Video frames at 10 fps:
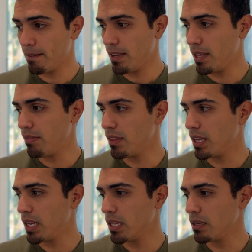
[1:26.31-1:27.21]
And
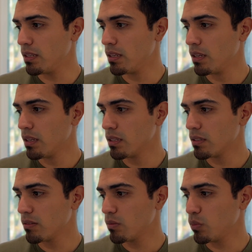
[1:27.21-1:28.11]
then
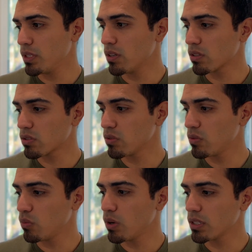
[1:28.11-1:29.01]
we
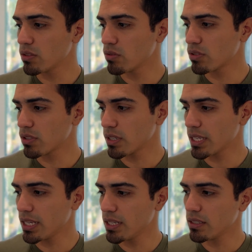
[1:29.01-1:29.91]
also want to start
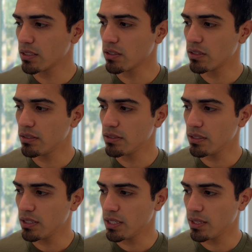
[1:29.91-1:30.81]
getting a
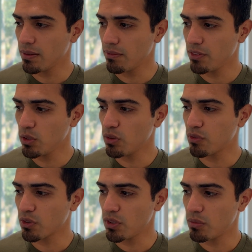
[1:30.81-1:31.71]
good feel
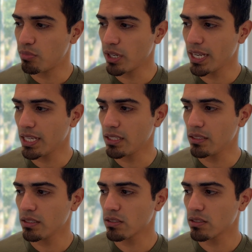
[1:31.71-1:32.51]
for their brand.